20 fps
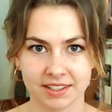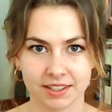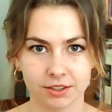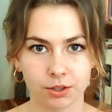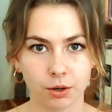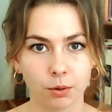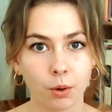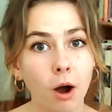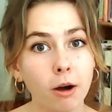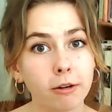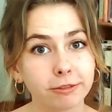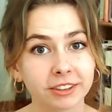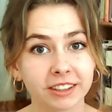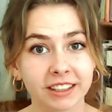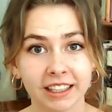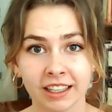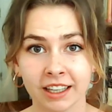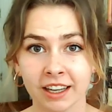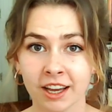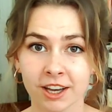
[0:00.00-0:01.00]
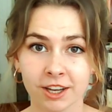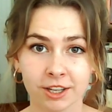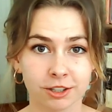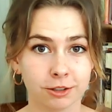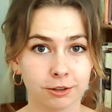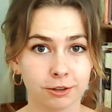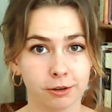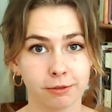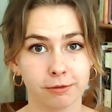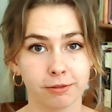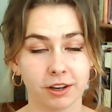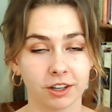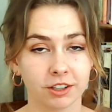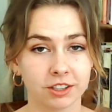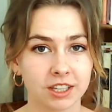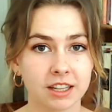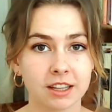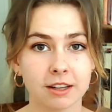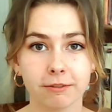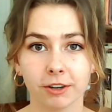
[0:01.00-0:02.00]
So hopefully you've
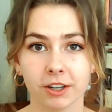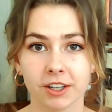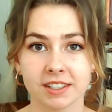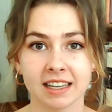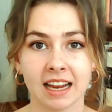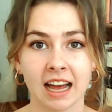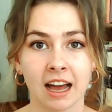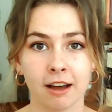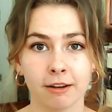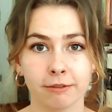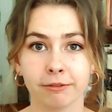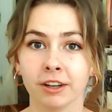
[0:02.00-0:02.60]
done the first half.